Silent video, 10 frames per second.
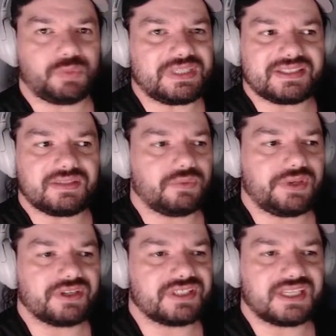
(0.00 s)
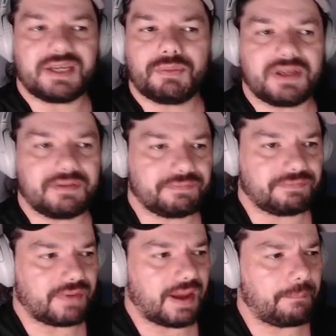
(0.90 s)
we we are dealing
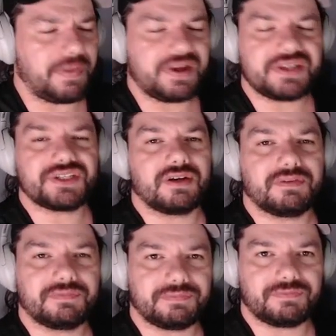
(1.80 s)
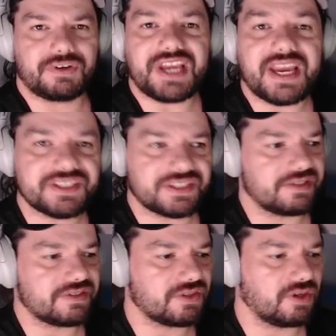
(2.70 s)
with a bunch of
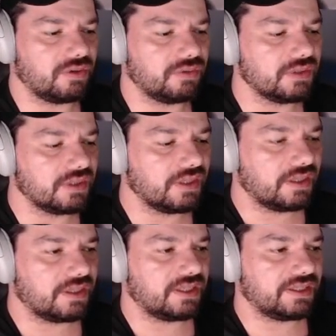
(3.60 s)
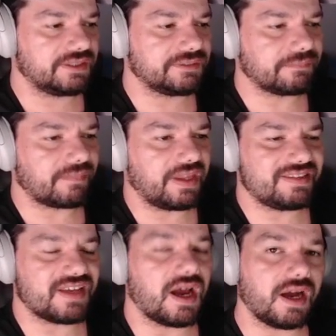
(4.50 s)
variations, so uh,
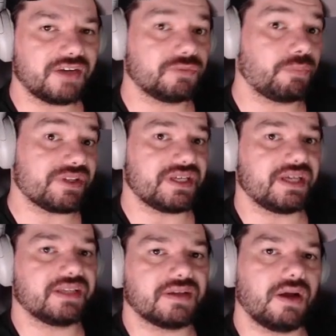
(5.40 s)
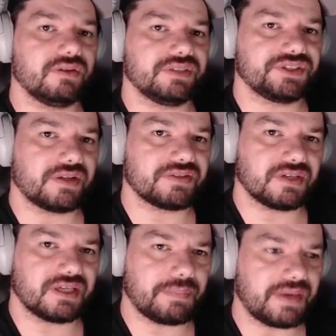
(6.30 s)
it's hard to predict how the shots are
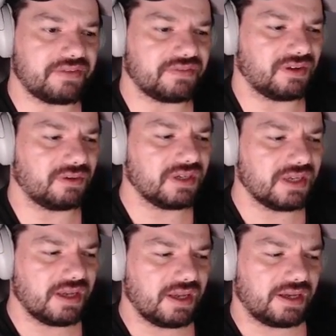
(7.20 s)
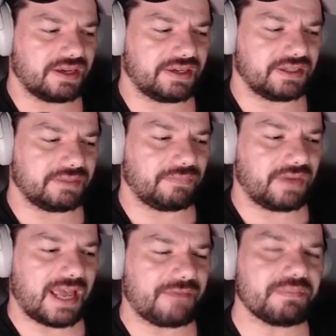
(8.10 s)
going to be. So uh,
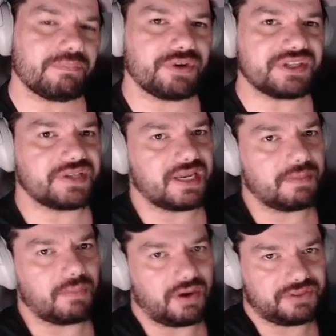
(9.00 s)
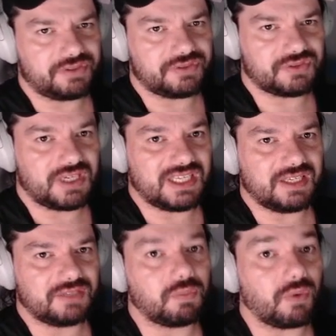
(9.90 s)
having pre-trained models,
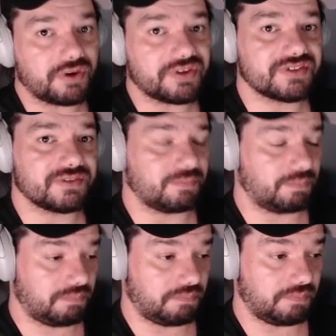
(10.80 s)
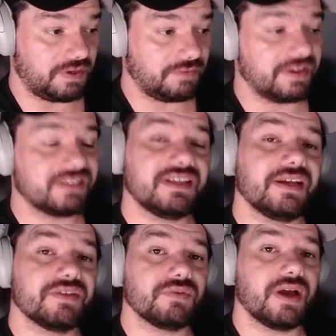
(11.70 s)
it works perfectly
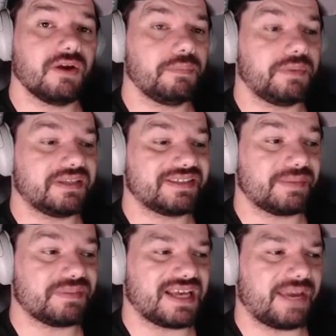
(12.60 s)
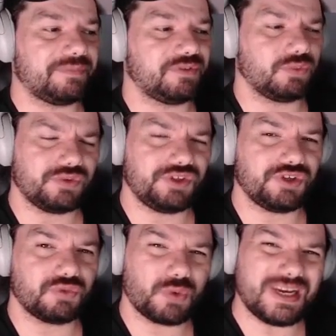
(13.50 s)
as well, but sometimes you
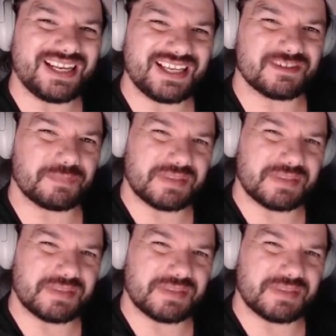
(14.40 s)
you really need